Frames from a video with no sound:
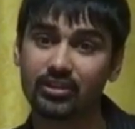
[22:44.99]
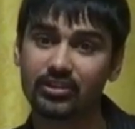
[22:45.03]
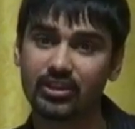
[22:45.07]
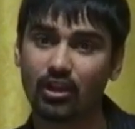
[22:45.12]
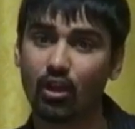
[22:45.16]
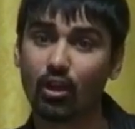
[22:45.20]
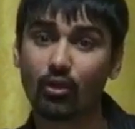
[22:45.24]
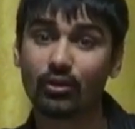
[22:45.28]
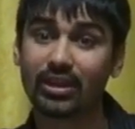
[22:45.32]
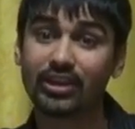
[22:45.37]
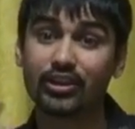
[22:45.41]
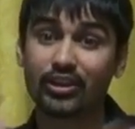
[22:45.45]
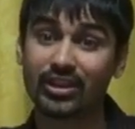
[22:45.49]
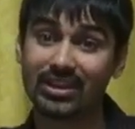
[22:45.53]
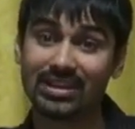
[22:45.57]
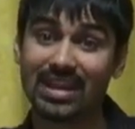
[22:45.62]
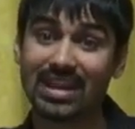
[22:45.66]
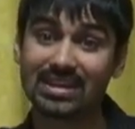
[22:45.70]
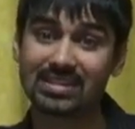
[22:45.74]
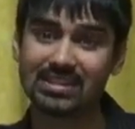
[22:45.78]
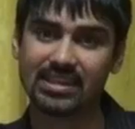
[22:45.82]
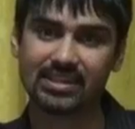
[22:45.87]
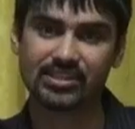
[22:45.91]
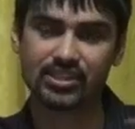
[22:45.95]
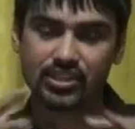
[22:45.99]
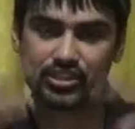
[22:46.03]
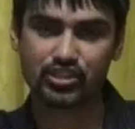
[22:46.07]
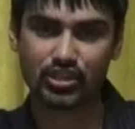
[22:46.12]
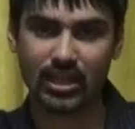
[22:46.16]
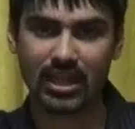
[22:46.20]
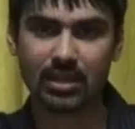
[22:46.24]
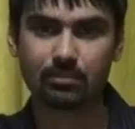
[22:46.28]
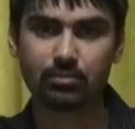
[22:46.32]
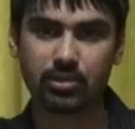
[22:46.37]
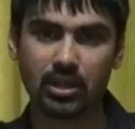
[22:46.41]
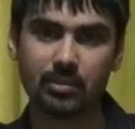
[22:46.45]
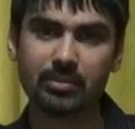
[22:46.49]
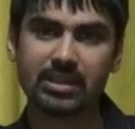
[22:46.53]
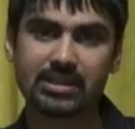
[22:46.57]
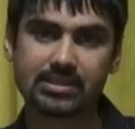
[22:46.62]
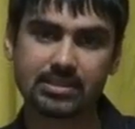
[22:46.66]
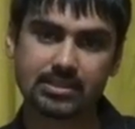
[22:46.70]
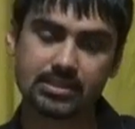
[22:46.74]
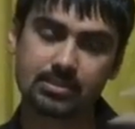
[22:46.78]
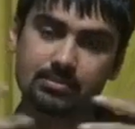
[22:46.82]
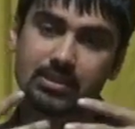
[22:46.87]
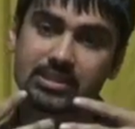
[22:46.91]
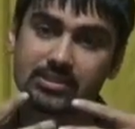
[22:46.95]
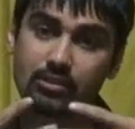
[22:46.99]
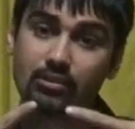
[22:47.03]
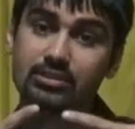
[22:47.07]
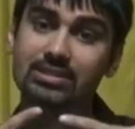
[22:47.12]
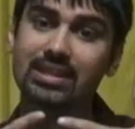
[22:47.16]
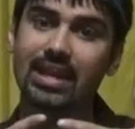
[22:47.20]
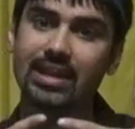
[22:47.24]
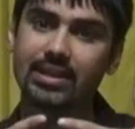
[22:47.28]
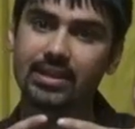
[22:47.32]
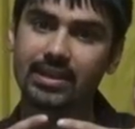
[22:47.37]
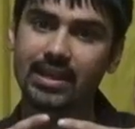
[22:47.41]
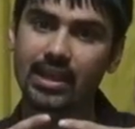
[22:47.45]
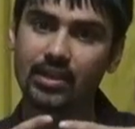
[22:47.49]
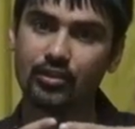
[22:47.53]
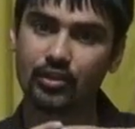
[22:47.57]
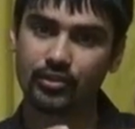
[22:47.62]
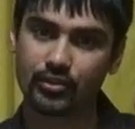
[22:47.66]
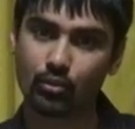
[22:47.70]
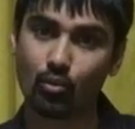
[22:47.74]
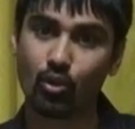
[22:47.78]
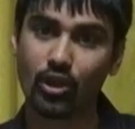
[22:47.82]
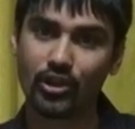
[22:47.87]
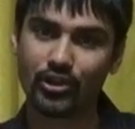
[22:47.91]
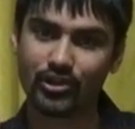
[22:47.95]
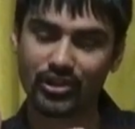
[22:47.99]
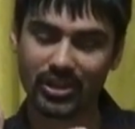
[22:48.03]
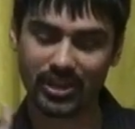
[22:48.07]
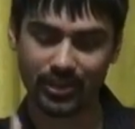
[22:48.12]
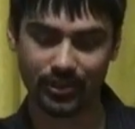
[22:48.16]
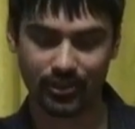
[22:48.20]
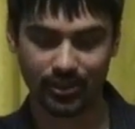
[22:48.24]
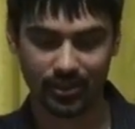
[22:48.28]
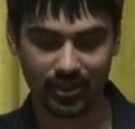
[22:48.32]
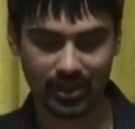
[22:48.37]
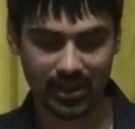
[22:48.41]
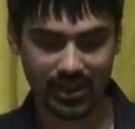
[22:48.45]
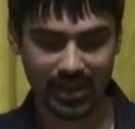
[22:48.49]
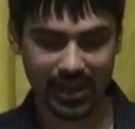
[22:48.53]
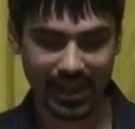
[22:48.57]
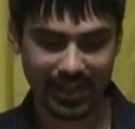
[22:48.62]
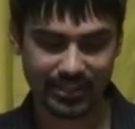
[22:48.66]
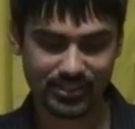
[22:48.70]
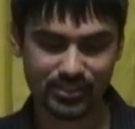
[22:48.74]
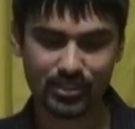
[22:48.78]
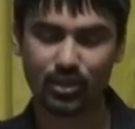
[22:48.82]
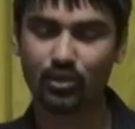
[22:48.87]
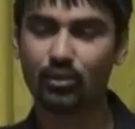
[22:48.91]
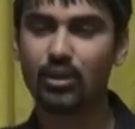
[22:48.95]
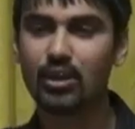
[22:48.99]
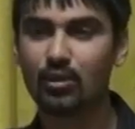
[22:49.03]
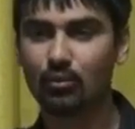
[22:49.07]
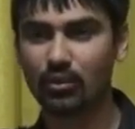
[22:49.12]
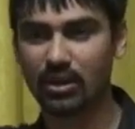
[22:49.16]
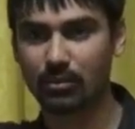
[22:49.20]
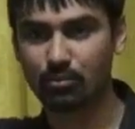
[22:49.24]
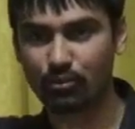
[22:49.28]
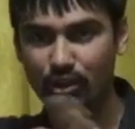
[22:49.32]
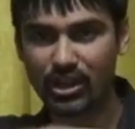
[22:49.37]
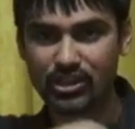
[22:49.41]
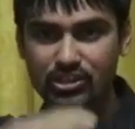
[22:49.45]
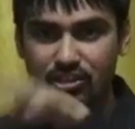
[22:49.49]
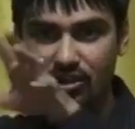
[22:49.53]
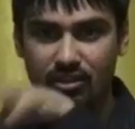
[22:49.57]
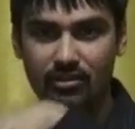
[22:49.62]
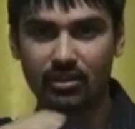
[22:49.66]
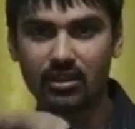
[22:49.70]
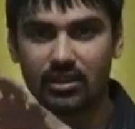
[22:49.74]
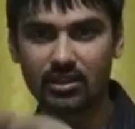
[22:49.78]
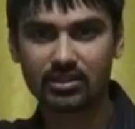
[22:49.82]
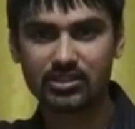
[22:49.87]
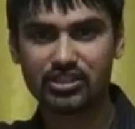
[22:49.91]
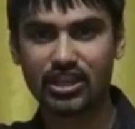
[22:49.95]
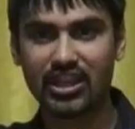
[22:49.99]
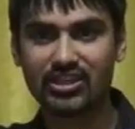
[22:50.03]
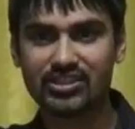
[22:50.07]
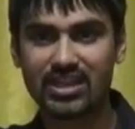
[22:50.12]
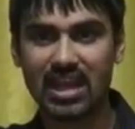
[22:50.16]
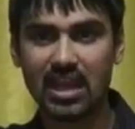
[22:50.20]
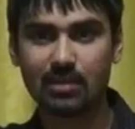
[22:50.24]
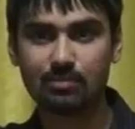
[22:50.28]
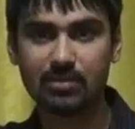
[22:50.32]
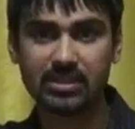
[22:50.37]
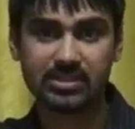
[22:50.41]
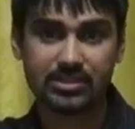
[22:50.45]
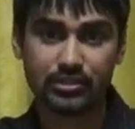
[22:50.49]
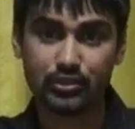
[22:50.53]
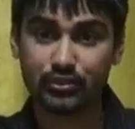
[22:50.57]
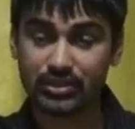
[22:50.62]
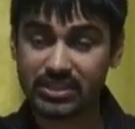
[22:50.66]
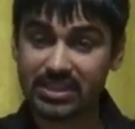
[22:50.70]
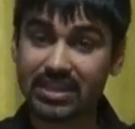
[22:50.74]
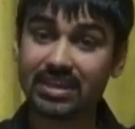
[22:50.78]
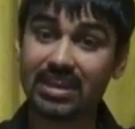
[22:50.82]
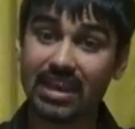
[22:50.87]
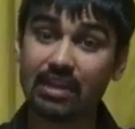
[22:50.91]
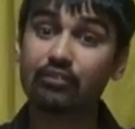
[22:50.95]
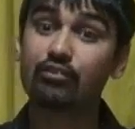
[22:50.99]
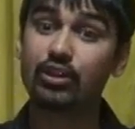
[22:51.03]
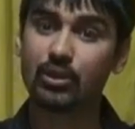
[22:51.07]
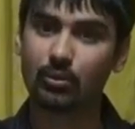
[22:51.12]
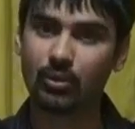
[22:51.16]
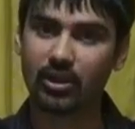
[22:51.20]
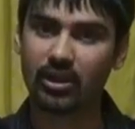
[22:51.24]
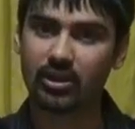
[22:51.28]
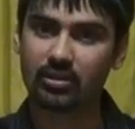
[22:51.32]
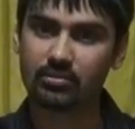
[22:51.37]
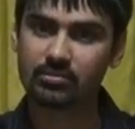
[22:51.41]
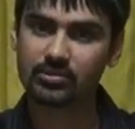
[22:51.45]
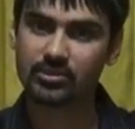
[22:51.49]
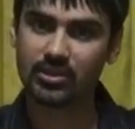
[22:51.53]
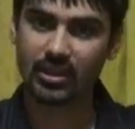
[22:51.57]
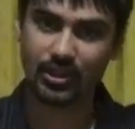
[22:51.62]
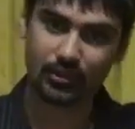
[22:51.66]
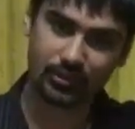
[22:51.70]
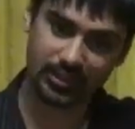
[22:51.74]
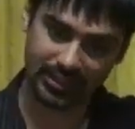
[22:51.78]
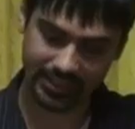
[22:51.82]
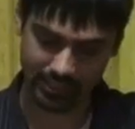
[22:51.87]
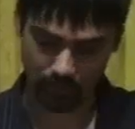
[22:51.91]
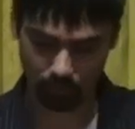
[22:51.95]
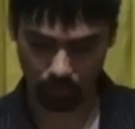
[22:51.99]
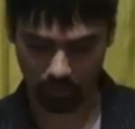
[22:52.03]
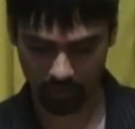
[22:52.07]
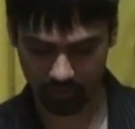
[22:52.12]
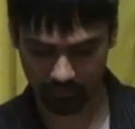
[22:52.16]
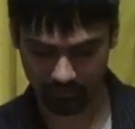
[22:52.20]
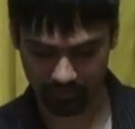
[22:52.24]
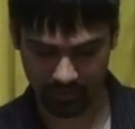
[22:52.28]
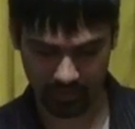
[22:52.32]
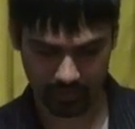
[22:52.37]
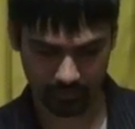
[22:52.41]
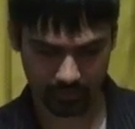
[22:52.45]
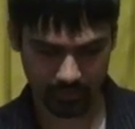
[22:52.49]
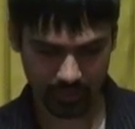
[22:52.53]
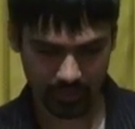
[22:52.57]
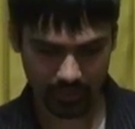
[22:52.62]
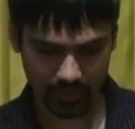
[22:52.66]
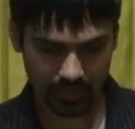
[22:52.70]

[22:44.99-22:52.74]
They're all interconnected. It's a giant plumbing system that's all tied together at the water heater. And so when a pressure change happens, you see it everywhere. So I only need one of them.